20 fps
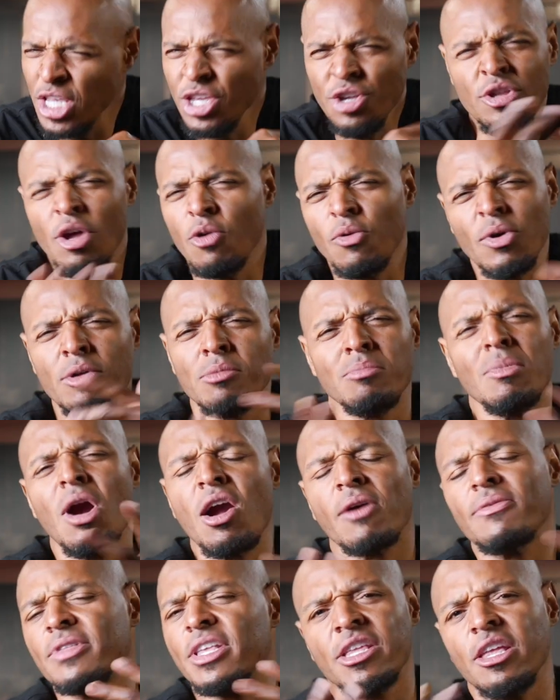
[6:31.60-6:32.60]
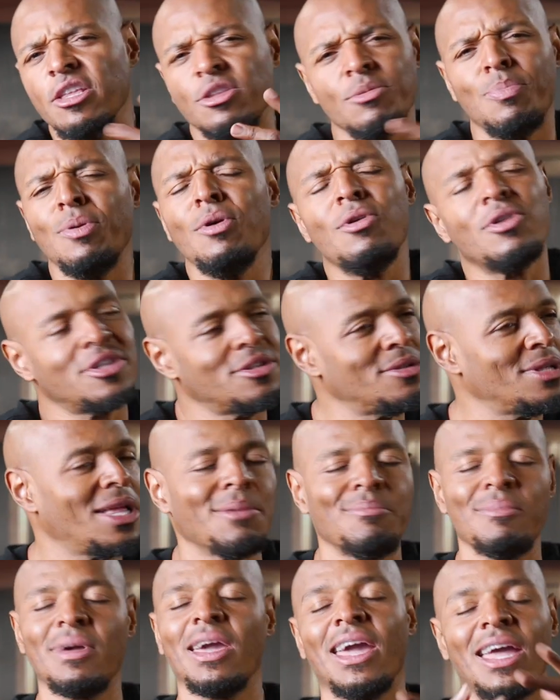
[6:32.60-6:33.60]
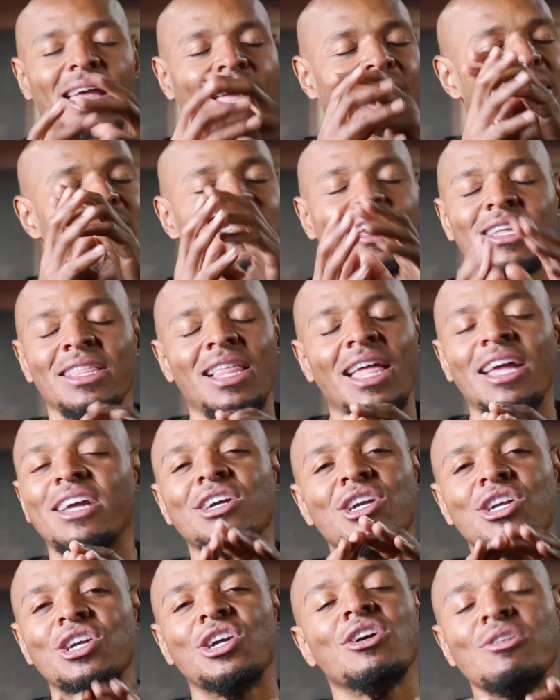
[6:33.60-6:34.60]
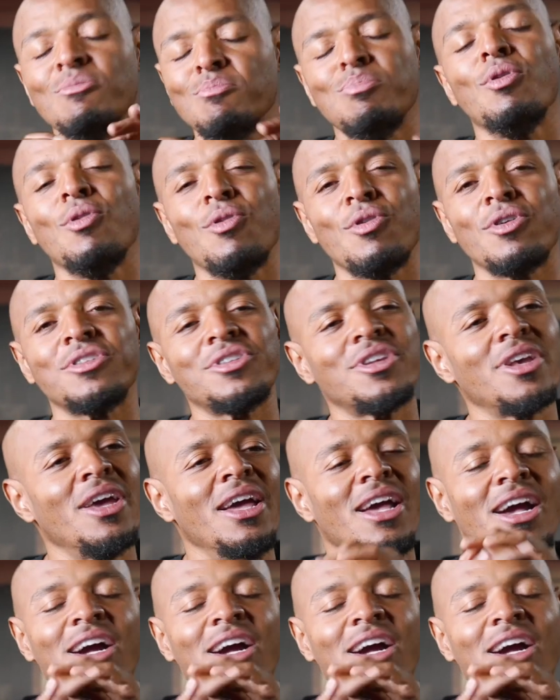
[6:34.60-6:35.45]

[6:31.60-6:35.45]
And you know, we were marveling at the porch. You're like, man, ain't nothing like a good porch,